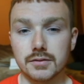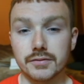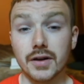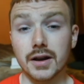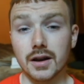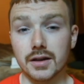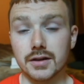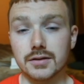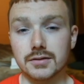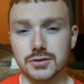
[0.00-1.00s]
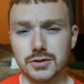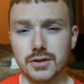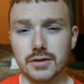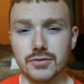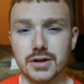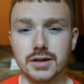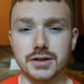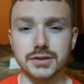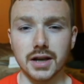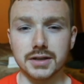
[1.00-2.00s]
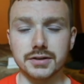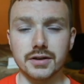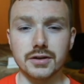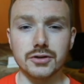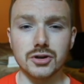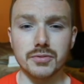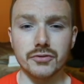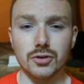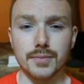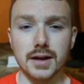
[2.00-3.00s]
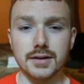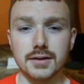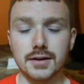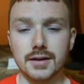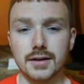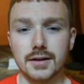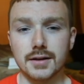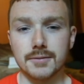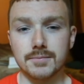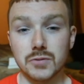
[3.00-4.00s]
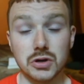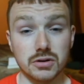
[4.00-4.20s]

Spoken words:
Finally, ensure that reading is the last thing you do before bed. You